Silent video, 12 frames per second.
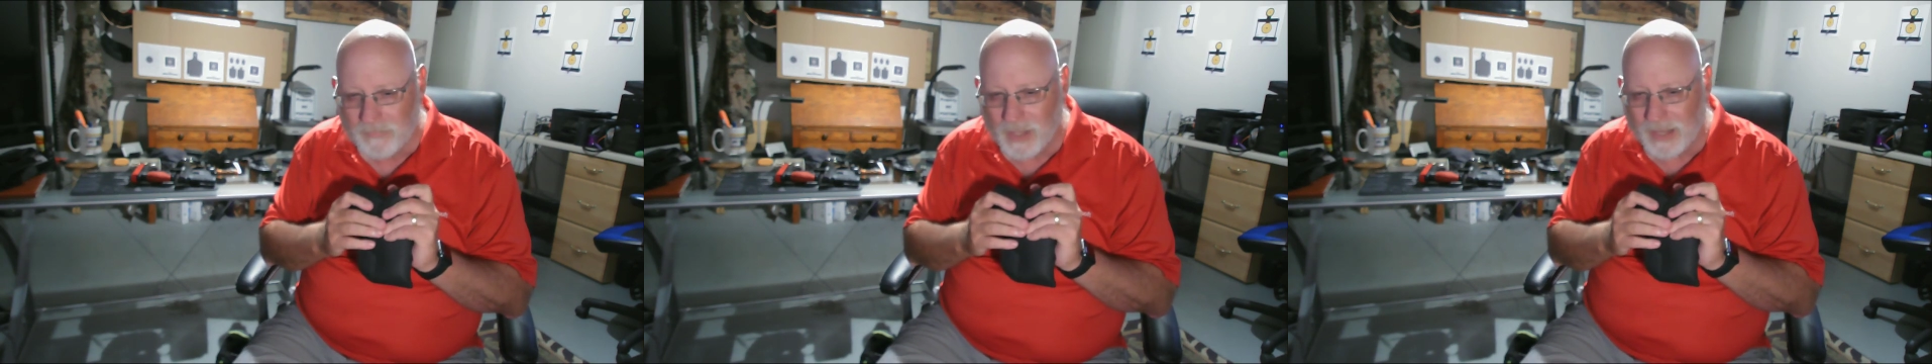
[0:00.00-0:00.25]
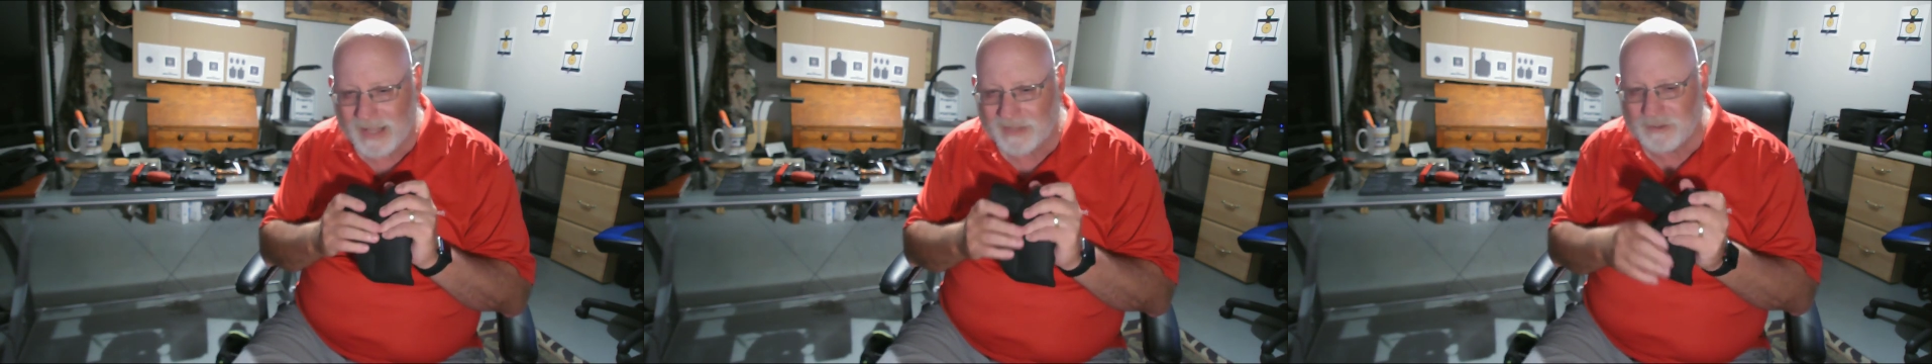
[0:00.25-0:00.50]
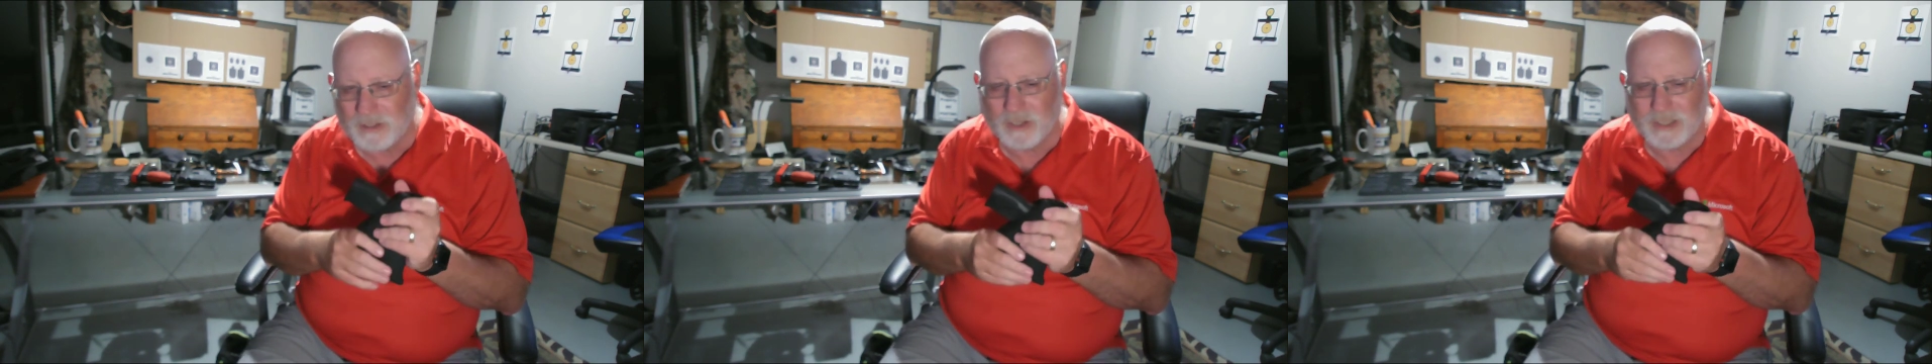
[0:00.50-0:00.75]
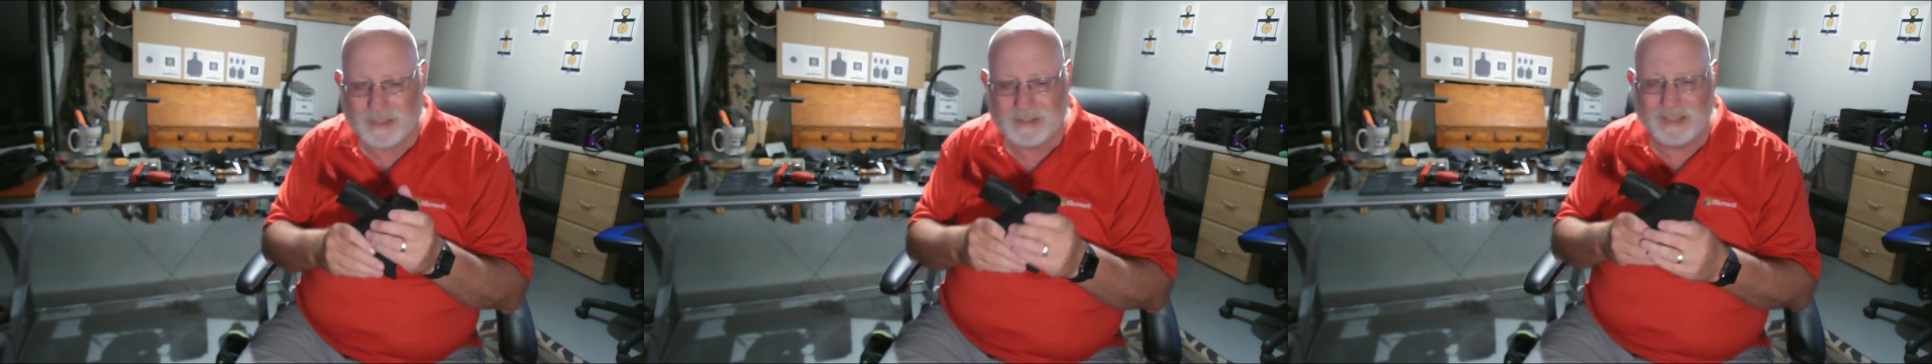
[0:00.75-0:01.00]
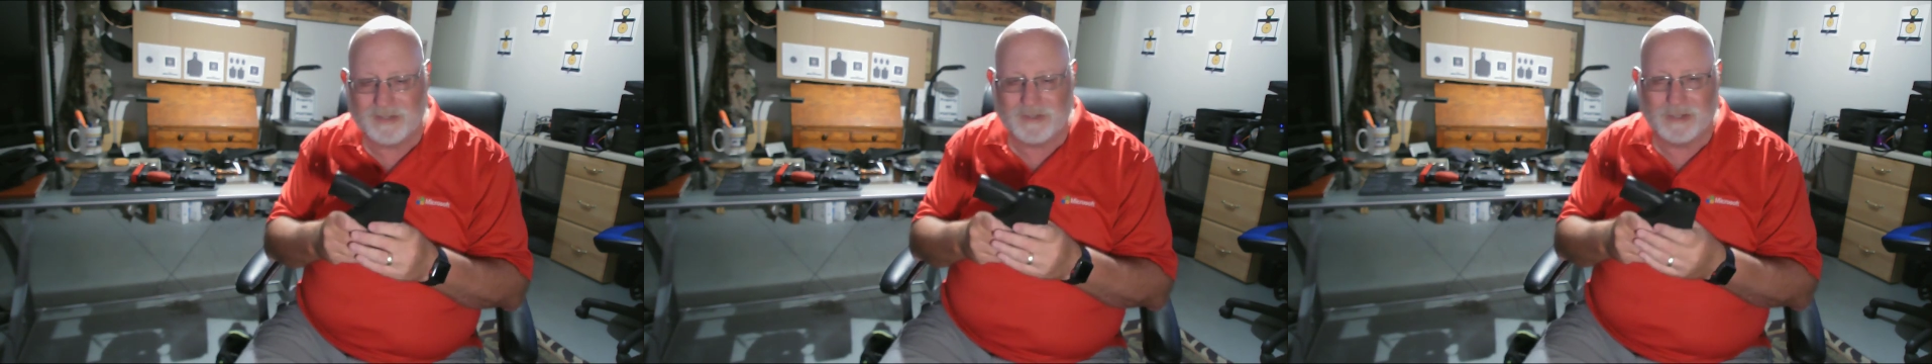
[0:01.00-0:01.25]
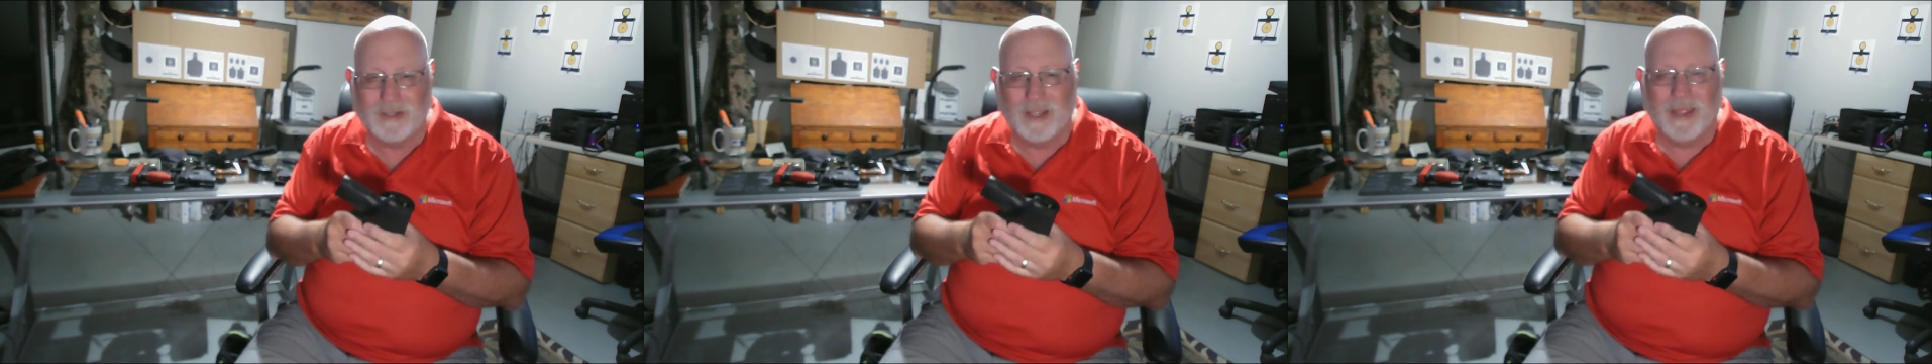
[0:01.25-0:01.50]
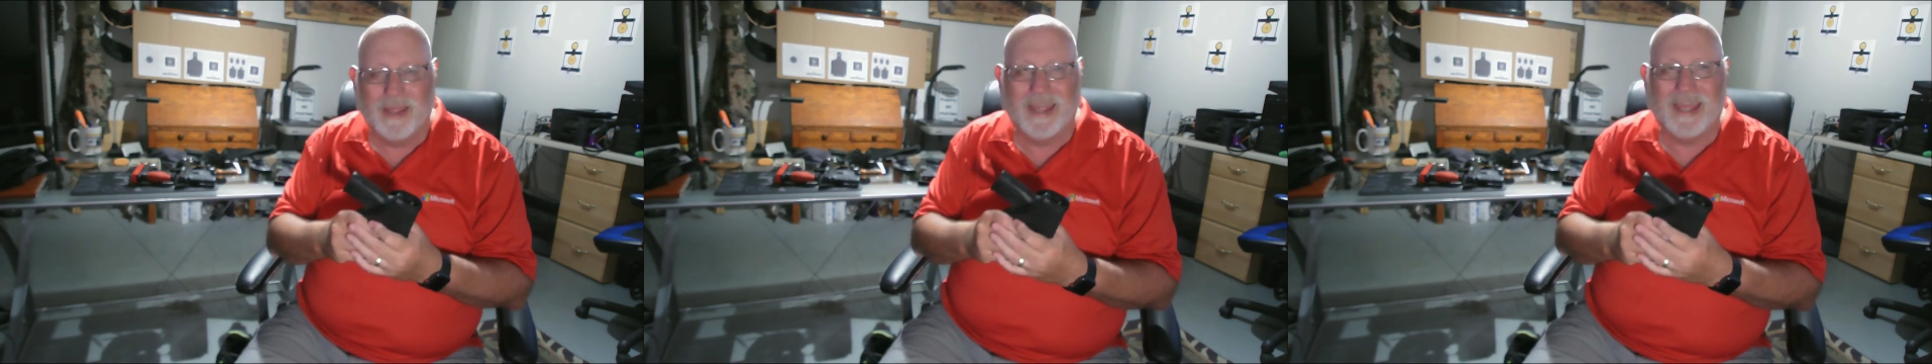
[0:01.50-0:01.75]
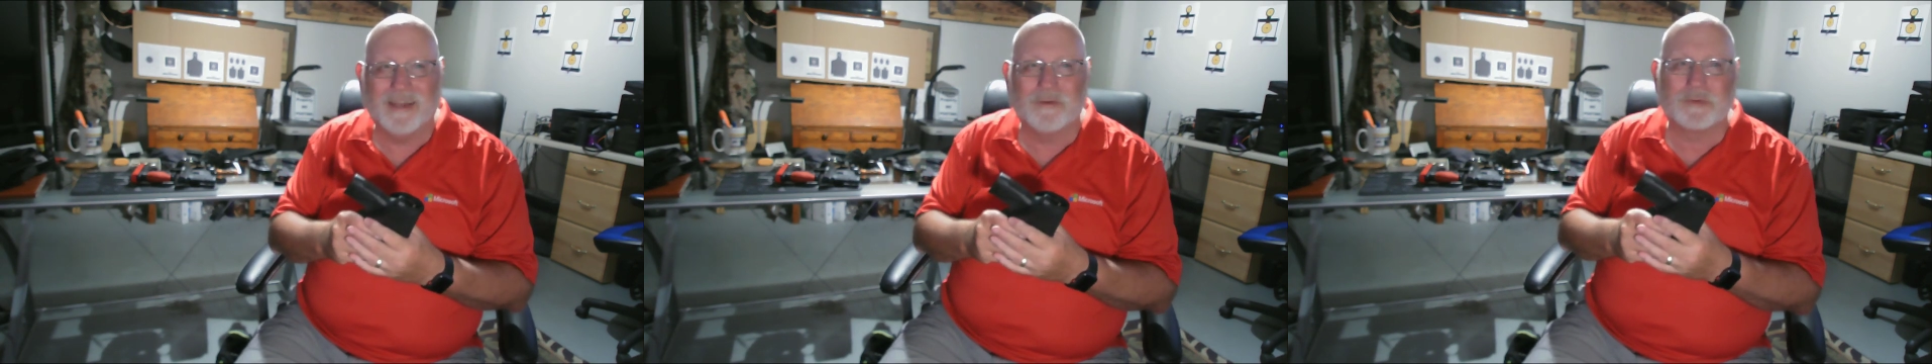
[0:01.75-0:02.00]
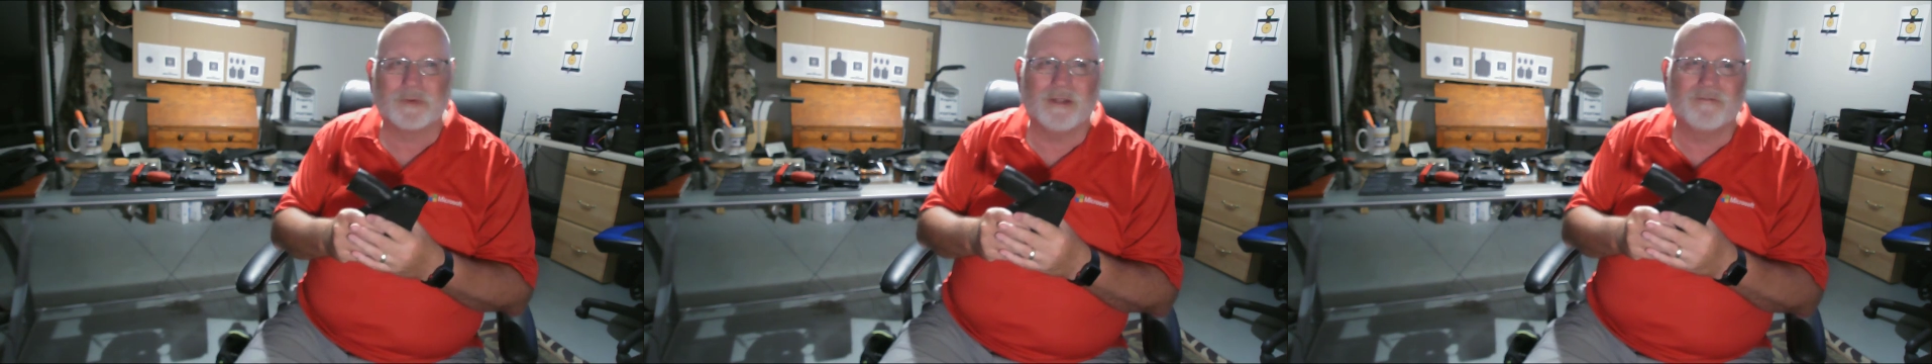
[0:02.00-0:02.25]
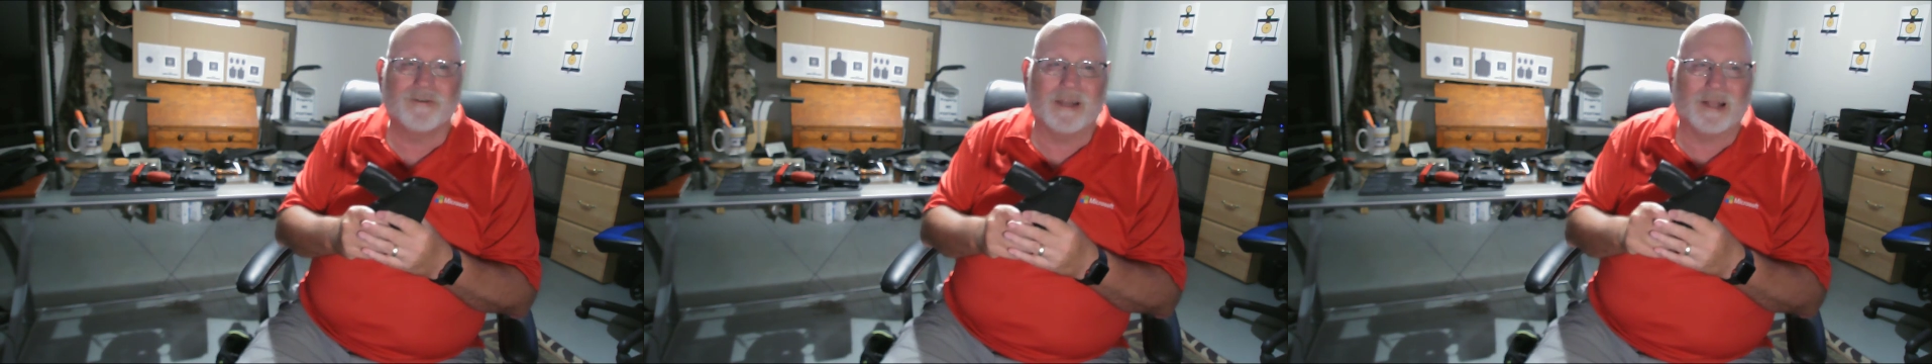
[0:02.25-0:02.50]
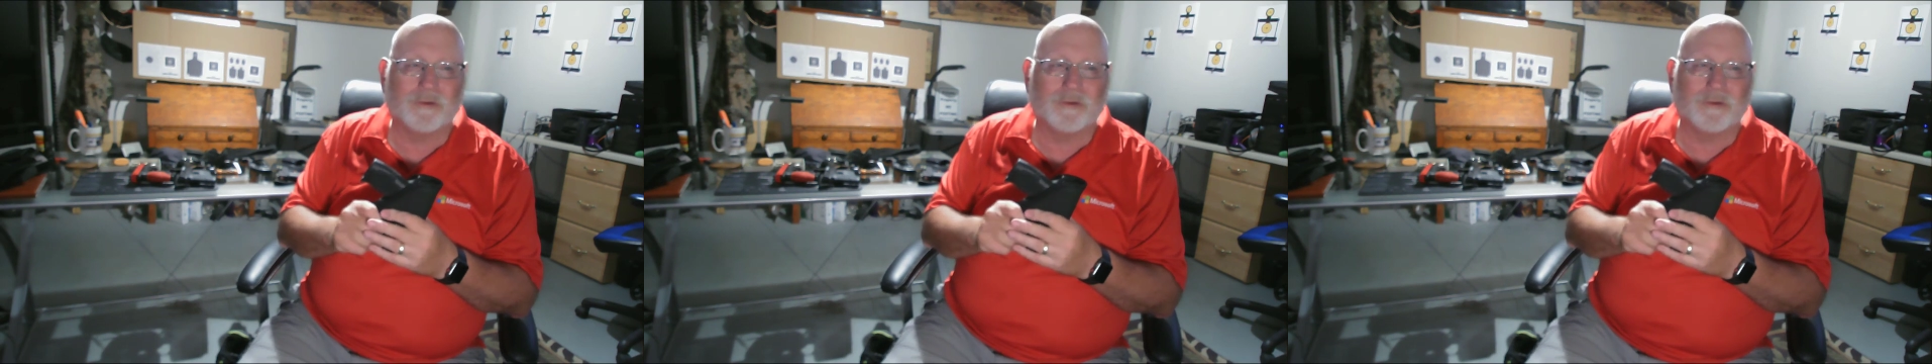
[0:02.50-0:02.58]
I got to looking at these, and it was really funny.